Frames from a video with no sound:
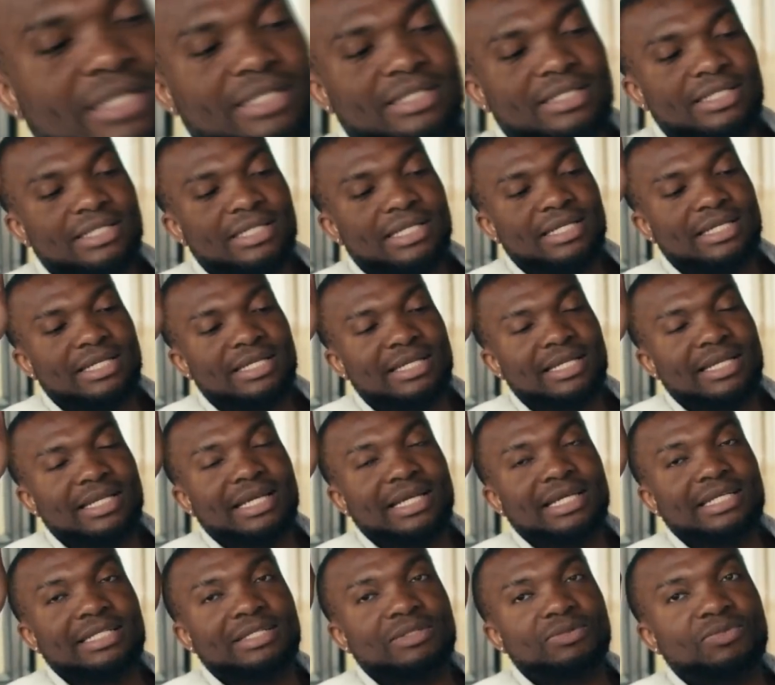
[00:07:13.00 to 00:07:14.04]
combine the
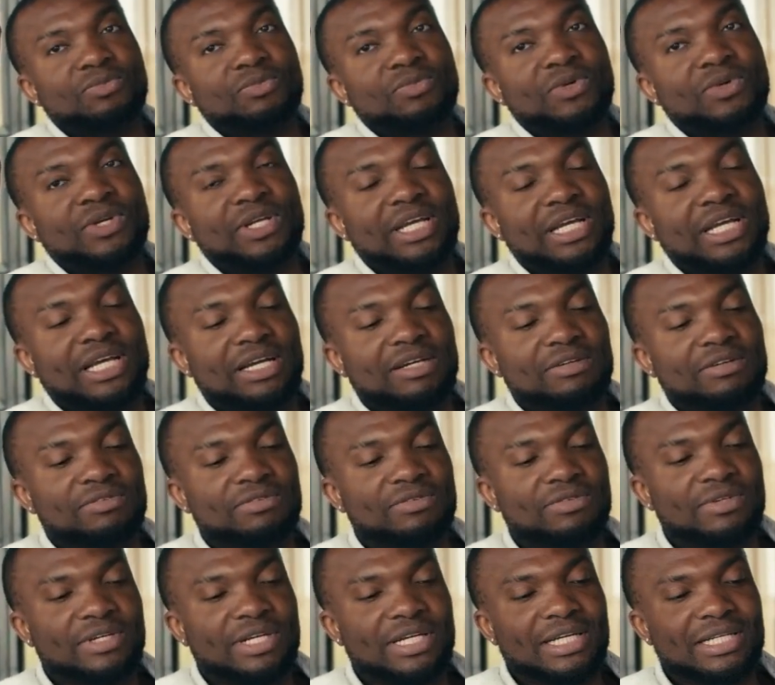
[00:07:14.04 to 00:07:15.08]
two and
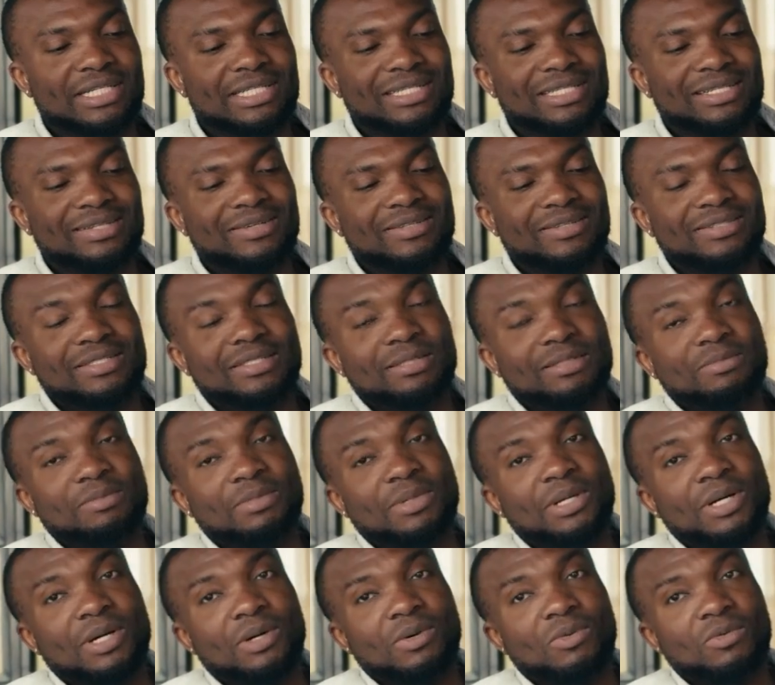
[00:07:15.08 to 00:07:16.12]
charge. Always feel
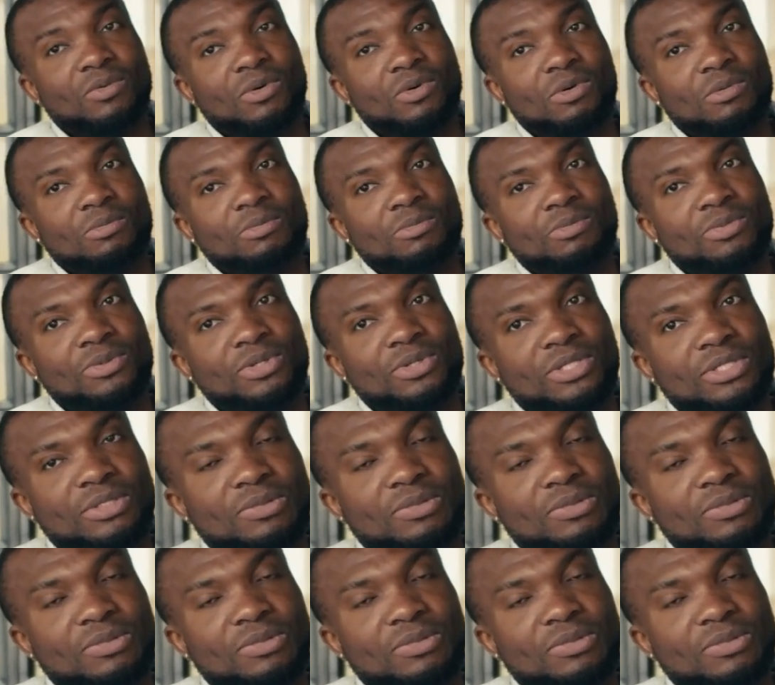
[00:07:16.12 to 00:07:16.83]
free to charge.